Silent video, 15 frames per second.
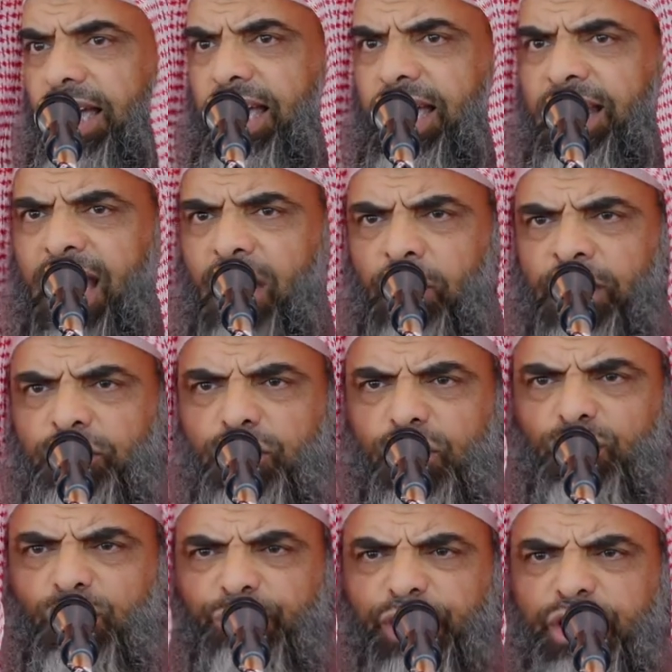And I want you
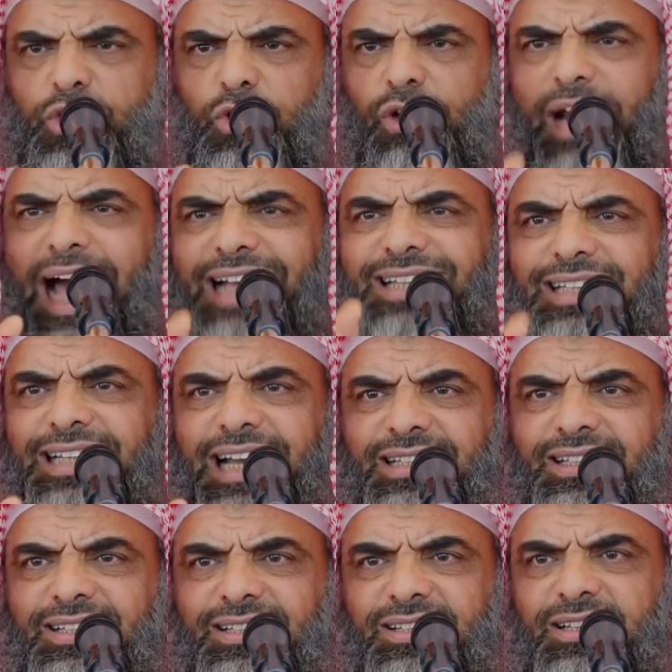to visualize
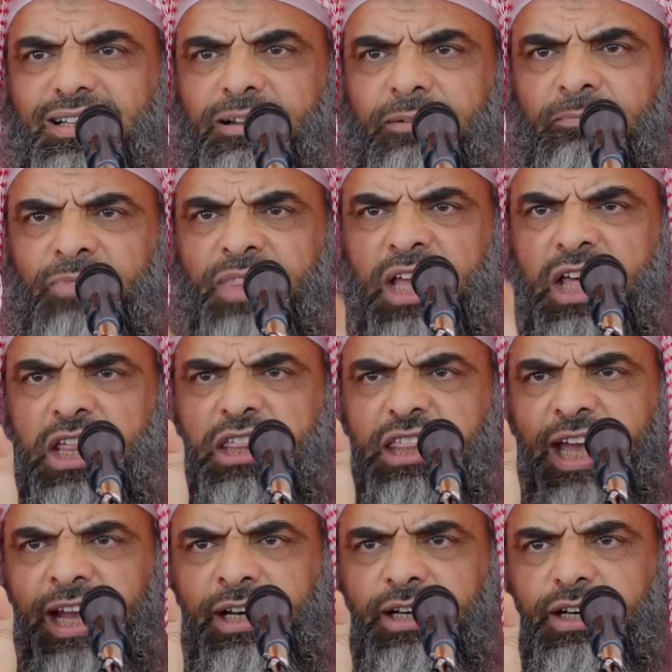this
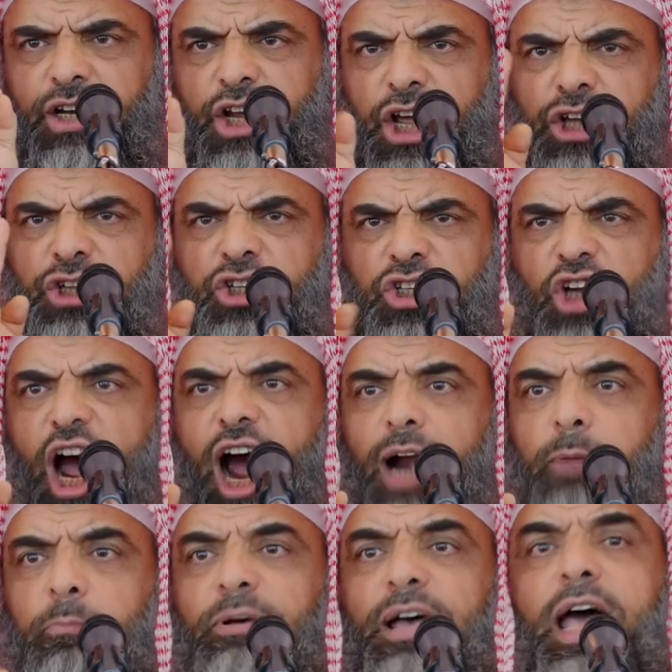thin,
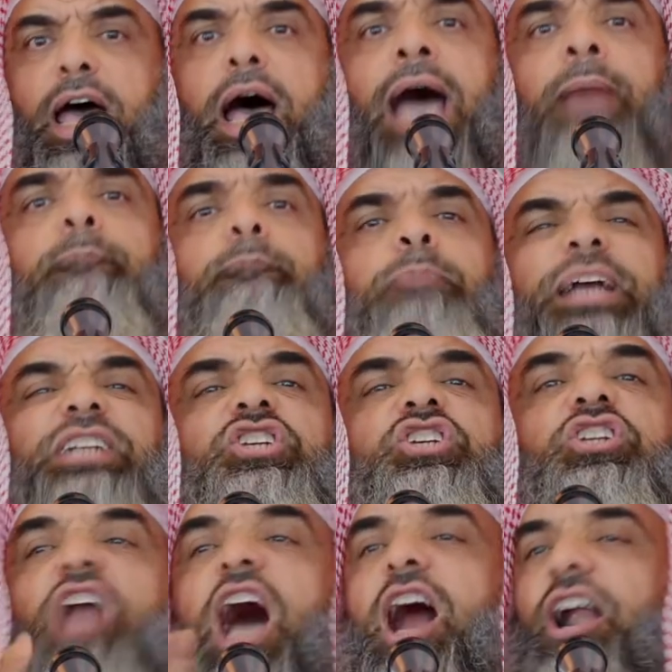sharp, and
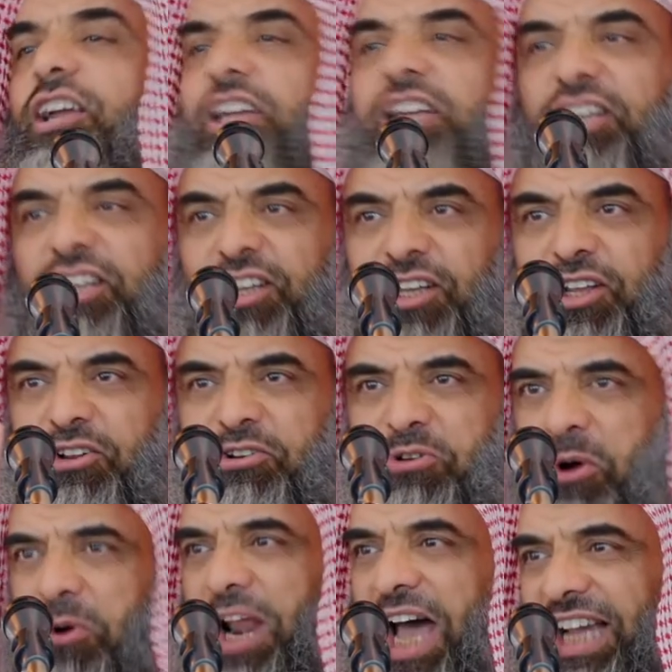pitch dark.
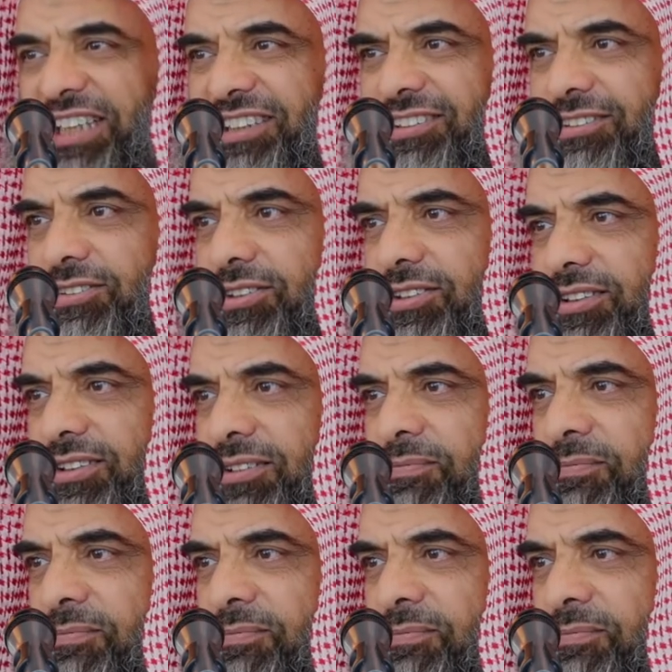No light.